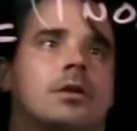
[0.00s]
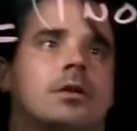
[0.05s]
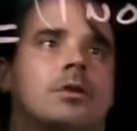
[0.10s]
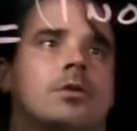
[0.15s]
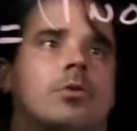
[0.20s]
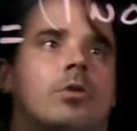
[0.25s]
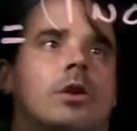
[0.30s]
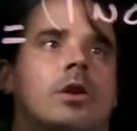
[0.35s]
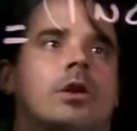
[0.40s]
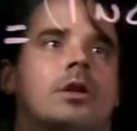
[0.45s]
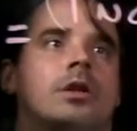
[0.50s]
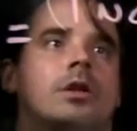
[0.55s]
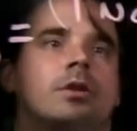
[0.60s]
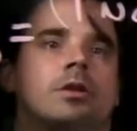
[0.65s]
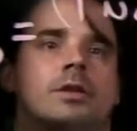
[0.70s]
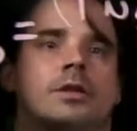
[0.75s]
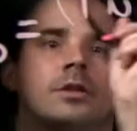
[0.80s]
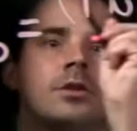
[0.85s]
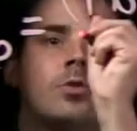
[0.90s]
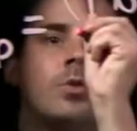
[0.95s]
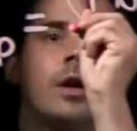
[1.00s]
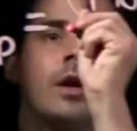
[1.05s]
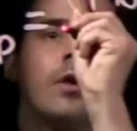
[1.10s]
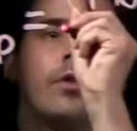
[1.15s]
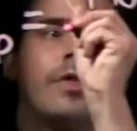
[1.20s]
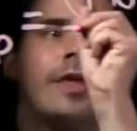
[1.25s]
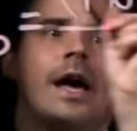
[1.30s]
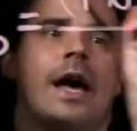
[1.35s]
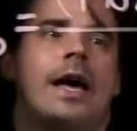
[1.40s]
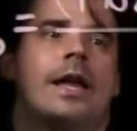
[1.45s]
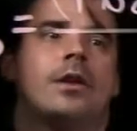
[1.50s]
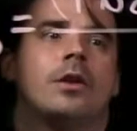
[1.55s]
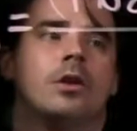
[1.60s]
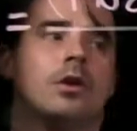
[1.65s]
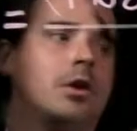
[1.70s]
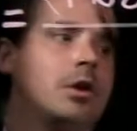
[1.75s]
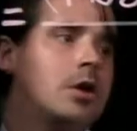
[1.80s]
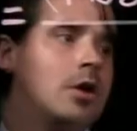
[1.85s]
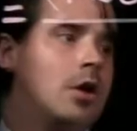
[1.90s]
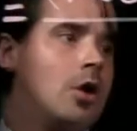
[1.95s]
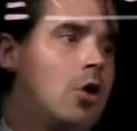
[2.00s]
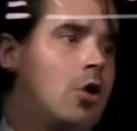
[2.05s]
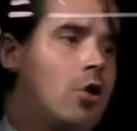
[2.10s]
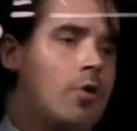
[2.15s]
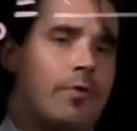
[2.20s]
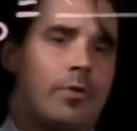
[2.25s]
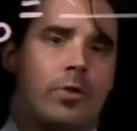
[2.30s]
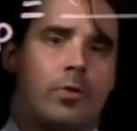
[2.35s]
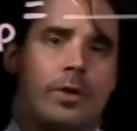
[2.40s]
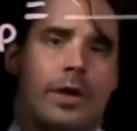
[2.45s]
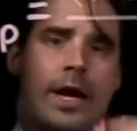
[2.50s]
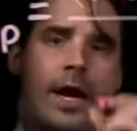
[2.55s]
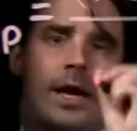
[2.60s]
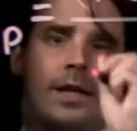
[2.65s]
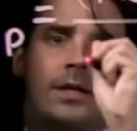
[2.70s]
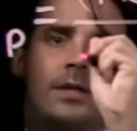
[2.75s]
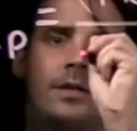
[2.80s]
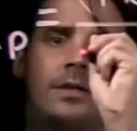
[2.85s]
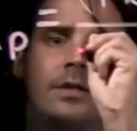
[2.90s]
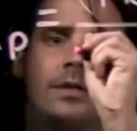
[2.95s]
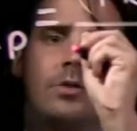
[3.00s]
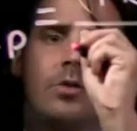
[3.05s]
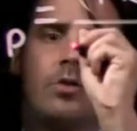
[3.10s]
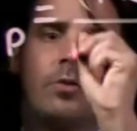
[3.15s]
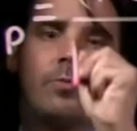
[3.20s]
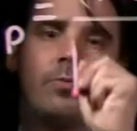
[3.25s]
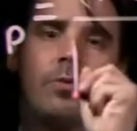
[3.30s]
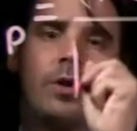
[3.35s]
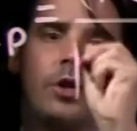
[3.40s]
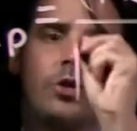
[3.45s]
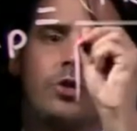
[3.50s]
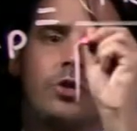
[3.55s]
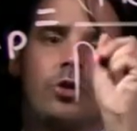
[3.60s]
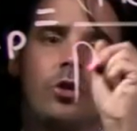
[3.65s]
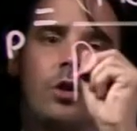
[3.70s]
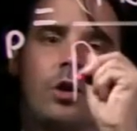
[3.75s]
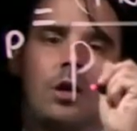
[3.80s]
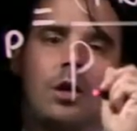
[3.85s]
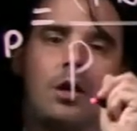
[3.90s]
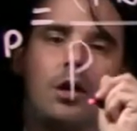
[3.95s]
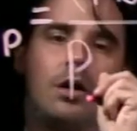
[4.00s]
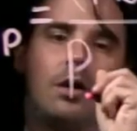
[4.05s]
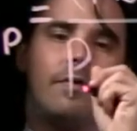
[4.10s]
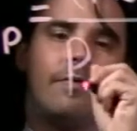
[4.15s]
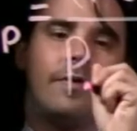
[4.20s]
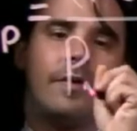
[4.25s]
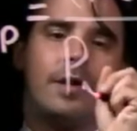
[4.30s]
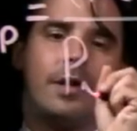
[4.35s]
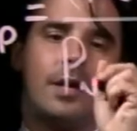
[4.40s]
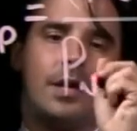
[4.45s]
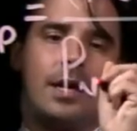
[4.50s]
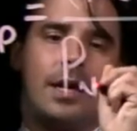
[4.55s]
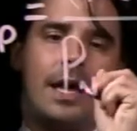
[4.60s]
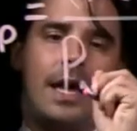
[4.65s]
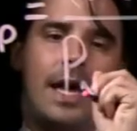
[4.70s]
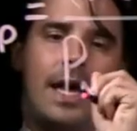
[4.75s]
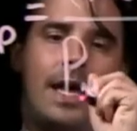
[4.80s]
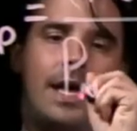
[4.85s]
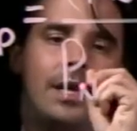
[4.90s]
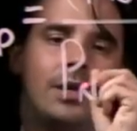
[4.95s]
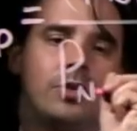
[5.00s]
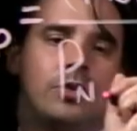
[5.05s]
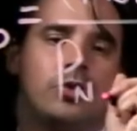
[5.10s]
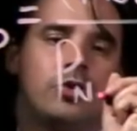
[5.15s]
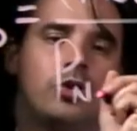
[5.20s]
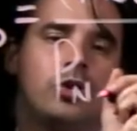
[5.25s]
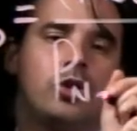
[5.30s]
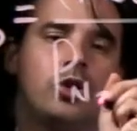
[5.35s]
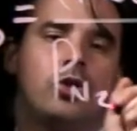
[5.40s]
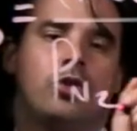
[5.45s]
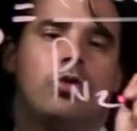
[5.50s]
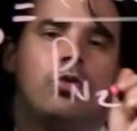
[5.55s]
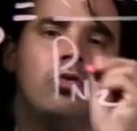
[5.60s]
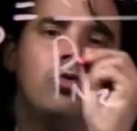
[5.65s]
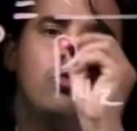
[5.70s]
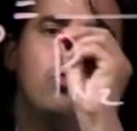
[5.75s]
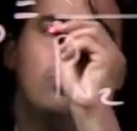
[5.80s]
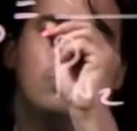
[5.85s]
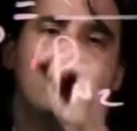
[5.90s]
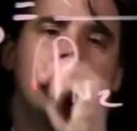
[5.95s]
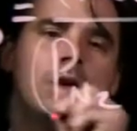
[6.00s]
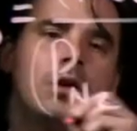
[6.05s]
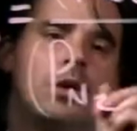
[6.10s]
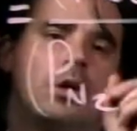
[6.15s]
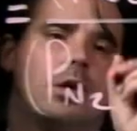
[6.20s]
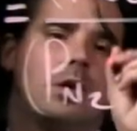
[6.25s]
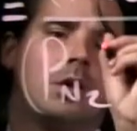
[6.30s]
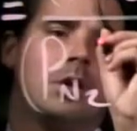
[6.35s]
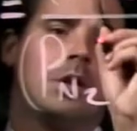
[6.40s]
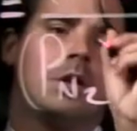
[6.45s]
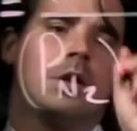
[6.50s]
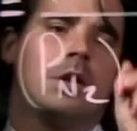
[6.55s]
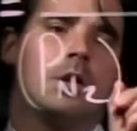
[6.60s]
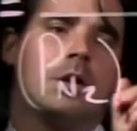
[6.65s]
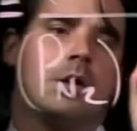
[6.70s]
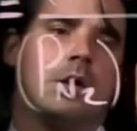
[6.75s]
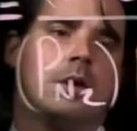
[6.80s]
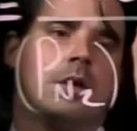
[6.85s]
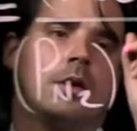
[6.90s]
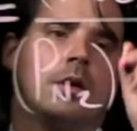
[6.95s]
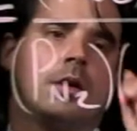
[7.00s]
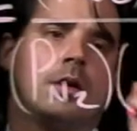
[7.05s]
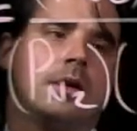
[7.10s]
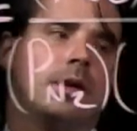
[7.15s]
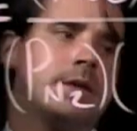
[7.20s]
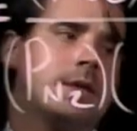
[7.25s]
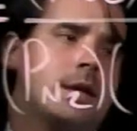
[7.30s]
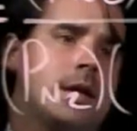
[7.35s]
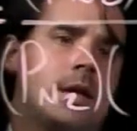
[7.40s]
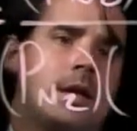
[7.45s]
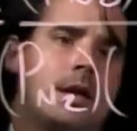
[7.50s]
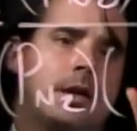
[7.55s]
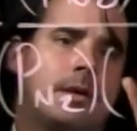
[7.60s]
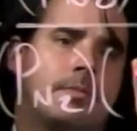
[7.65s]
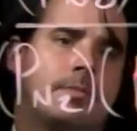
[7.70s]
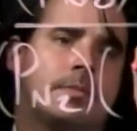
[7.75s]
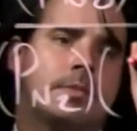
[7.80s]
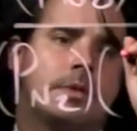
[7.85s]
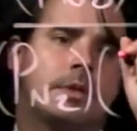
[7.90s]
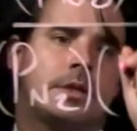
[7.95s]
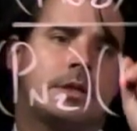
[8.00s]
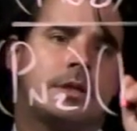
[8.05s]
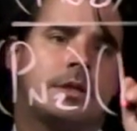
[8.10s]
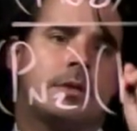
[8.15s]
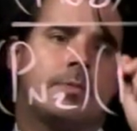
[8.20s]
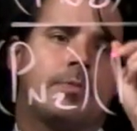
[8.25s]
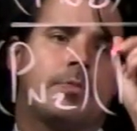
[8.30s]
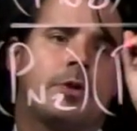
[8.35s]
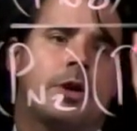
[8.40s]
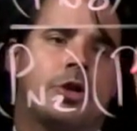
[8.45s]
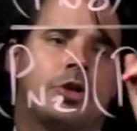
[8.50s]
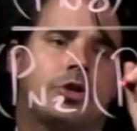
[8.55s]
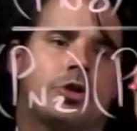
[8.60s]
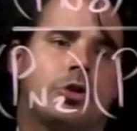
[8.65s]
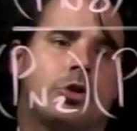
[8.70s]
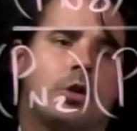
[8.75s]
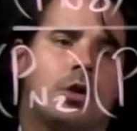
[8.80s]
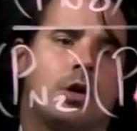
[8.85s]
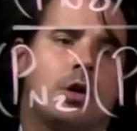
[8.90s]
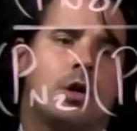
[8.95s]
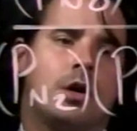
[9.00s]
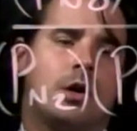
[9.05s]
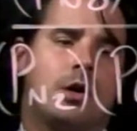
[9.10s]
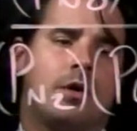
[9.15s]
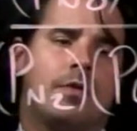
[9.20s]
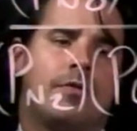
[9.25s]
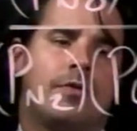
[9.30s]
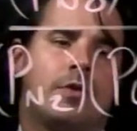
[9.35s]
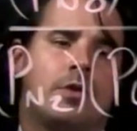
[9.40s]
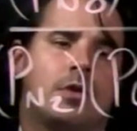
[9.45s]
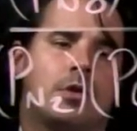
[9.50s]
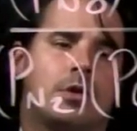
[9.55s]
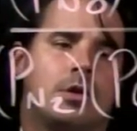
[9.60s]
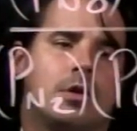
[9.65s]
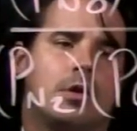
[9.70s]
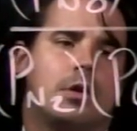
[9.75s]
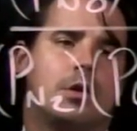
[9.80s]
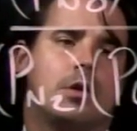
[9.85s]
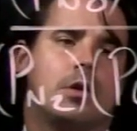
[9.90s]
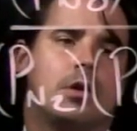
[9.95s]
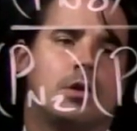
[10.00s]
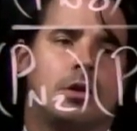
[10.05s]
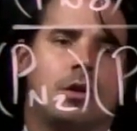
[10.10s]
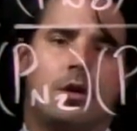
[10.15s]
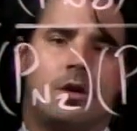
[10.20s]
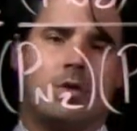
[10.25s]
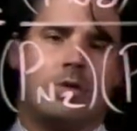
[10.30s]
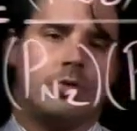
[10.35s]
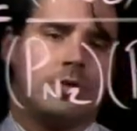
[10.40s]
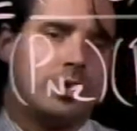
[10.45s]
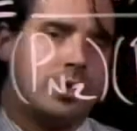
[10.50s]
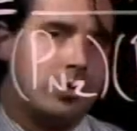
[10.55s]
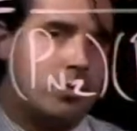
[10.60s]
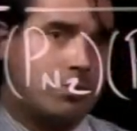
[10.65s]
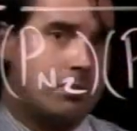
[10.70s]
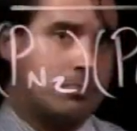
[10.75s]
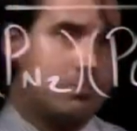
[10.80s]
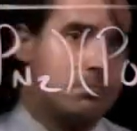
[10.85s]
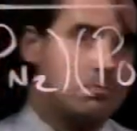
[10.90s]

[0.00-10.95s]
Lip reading: so we're going to square that over reactants. So the pressure of N2 times the pressure of O2.